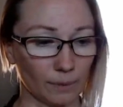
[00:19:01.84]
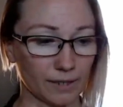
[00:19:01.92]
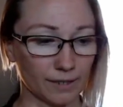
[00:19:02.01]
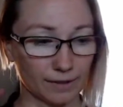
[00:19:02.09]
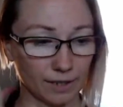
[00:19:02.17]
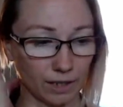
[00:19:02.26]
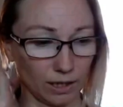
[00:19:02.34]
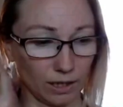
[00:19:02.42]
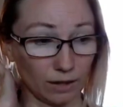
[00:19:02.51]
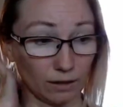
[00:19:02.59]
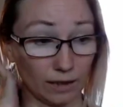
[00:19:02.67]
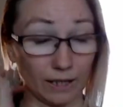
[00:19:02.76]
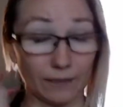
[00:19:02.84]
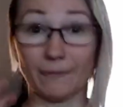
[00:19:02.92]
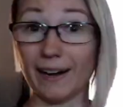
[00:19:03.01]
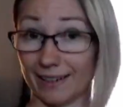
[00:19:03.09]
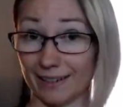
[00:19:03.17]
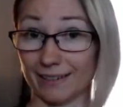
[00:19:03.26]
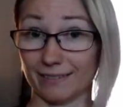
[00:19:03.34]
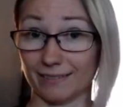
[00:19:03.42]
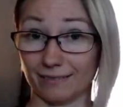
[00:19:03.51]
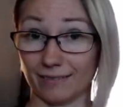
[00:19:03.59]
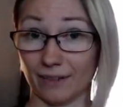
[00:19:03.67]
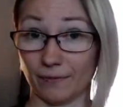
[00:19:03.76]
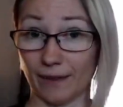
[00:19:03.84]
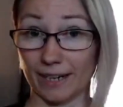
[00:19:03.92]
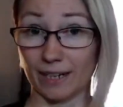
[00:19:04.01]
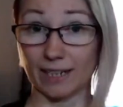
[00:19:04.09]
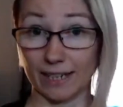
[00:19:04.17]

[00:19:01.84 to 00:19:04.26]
see if I can